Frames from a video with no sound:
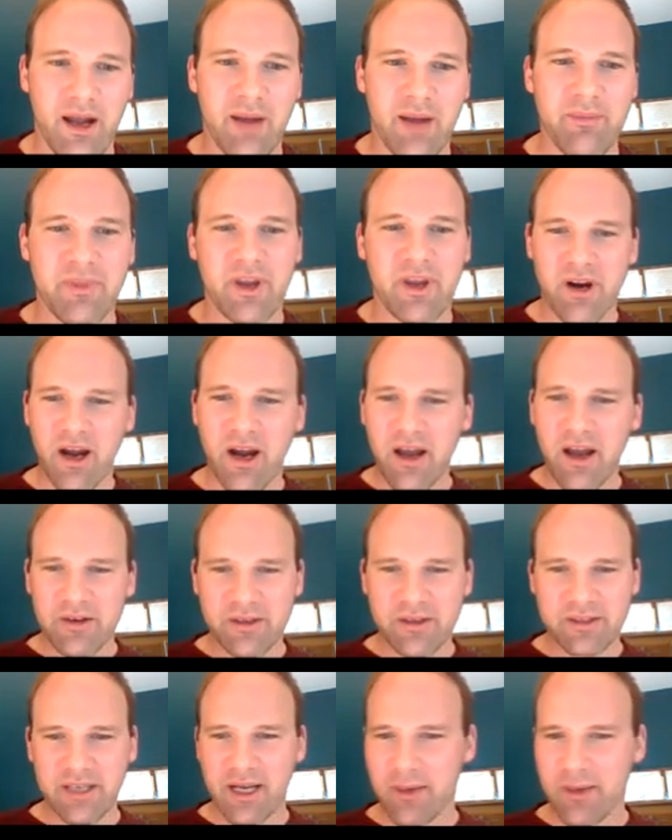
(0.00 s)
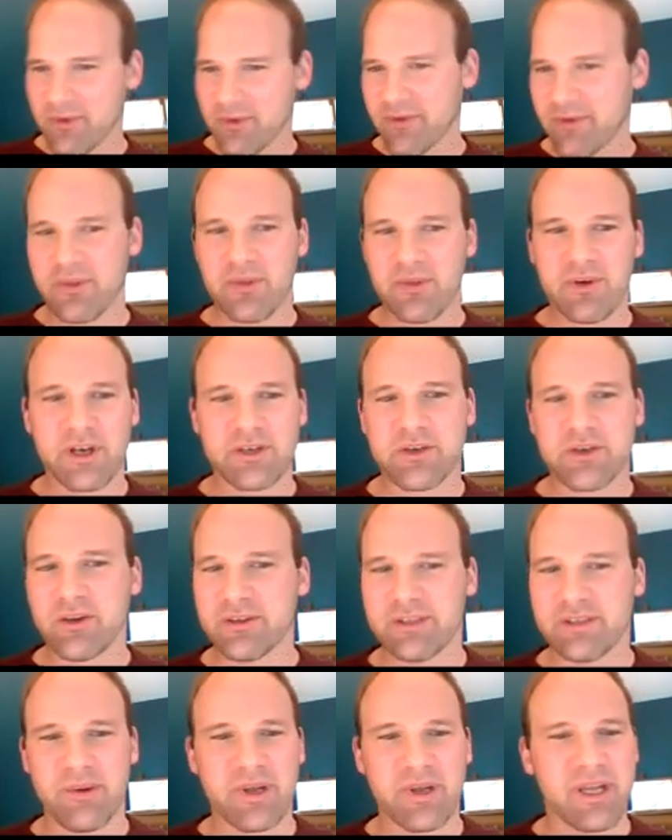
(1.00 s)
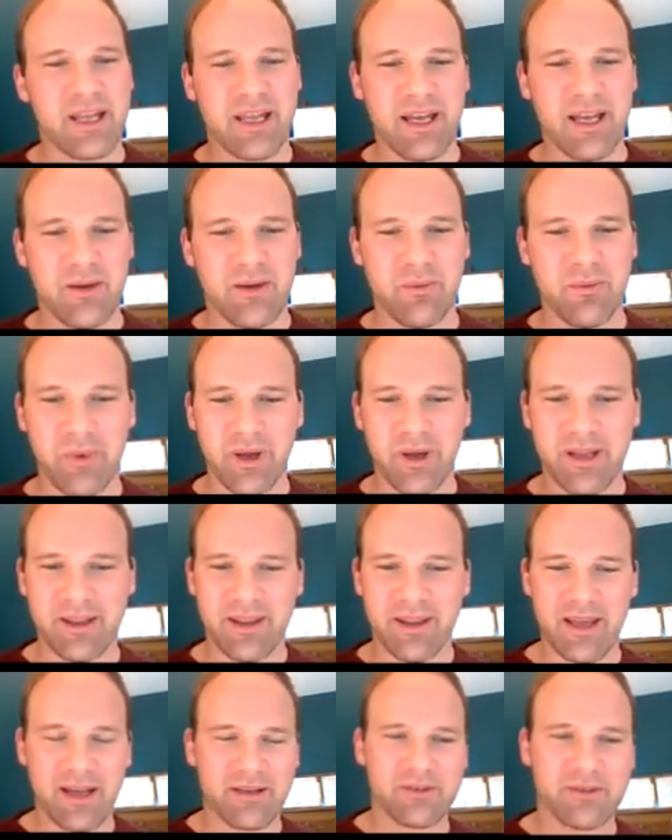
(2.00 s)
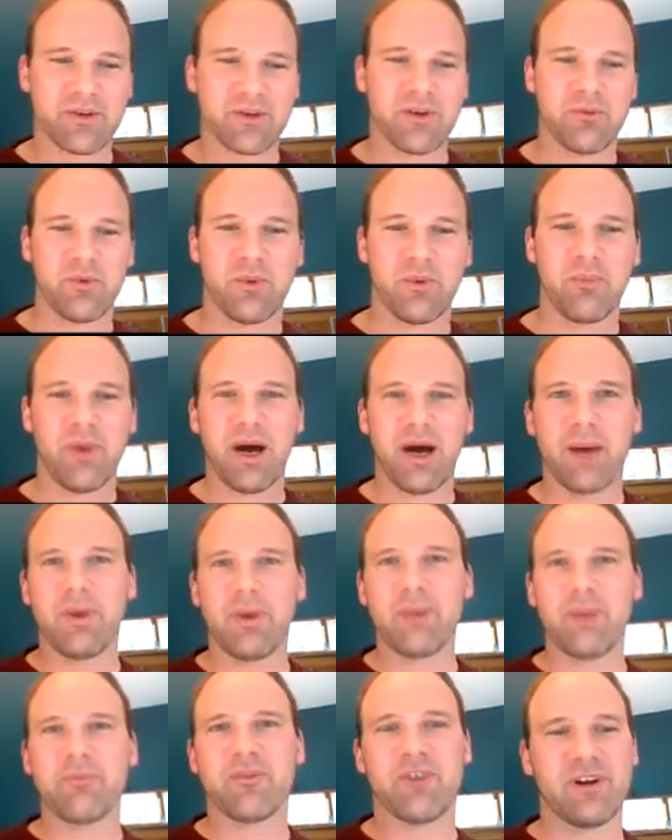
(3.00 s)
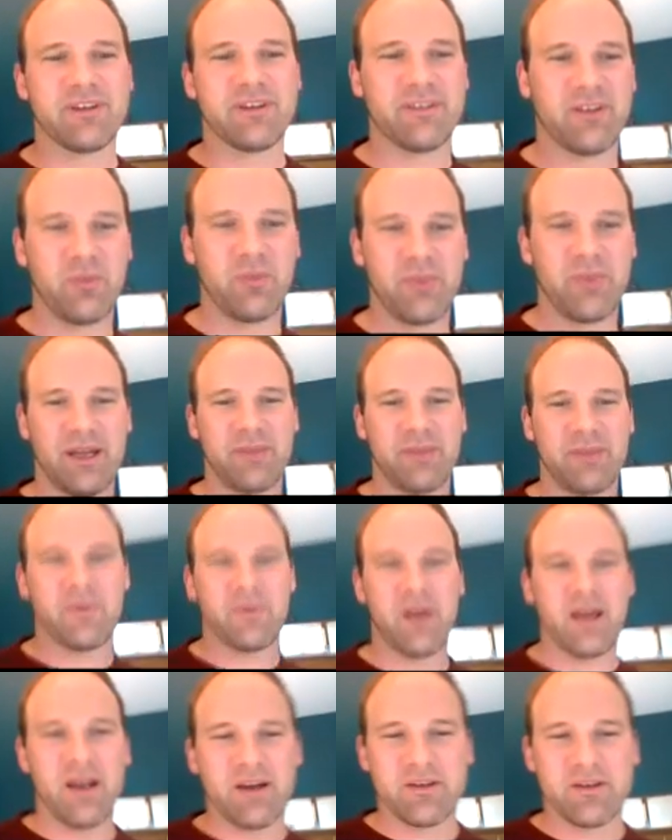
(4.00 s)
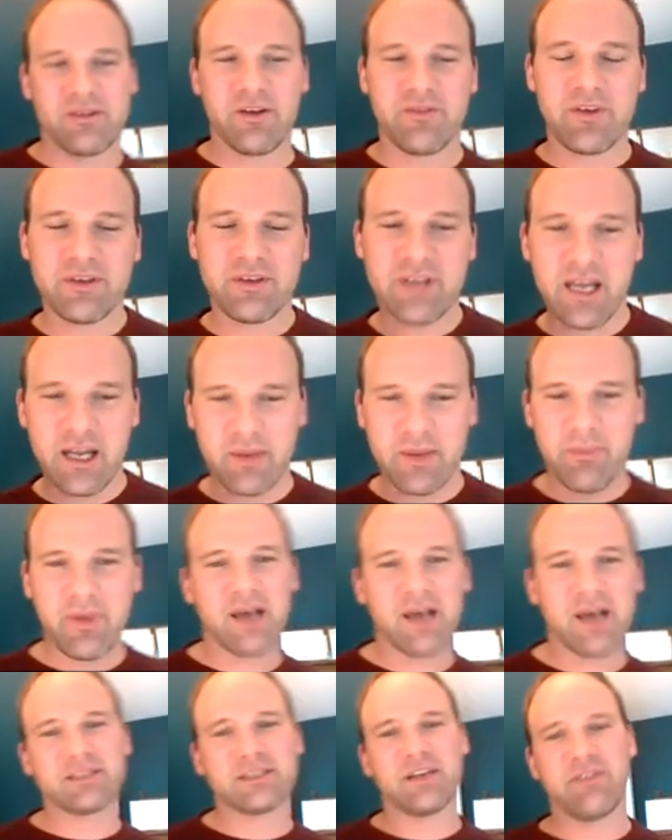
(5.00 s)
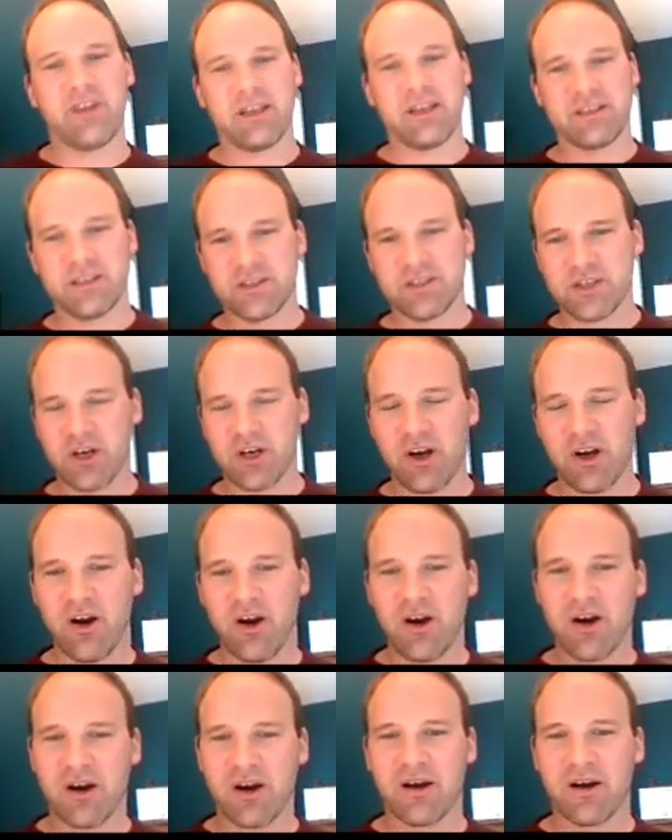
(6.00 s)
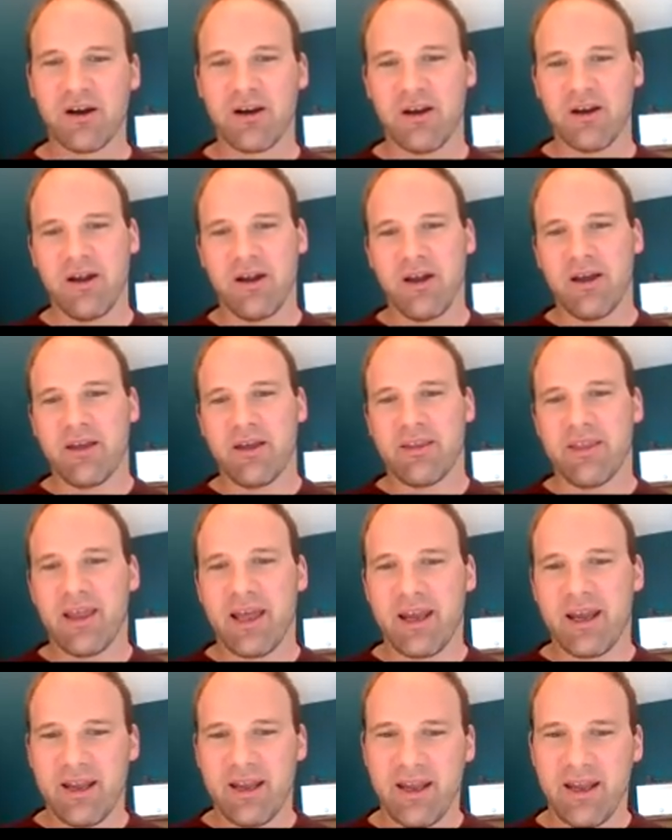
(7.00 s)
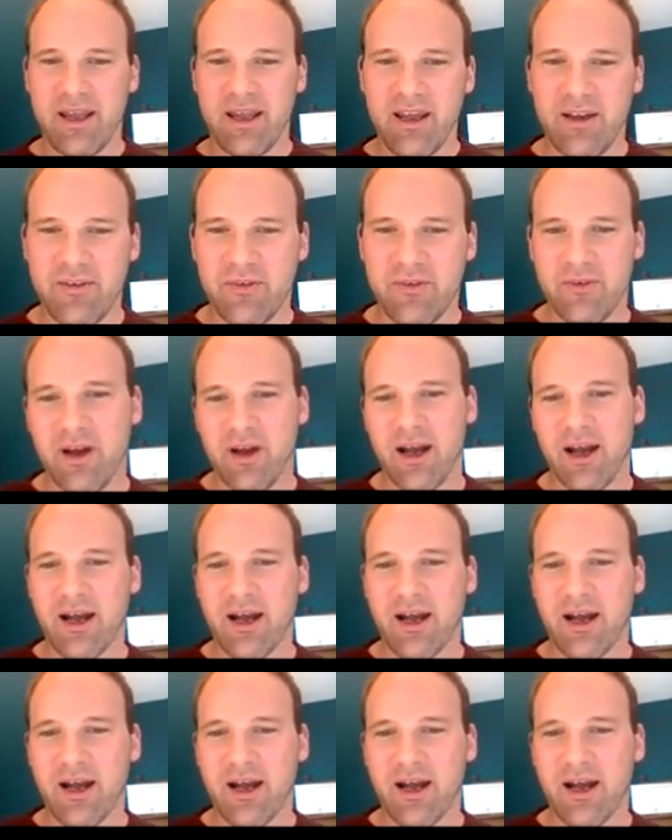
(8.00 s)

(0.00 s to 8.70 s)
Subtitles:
There are other types of thresholds that we can get, and one that sort of will pop up for us a little bit. So if you take a positive integer r, then if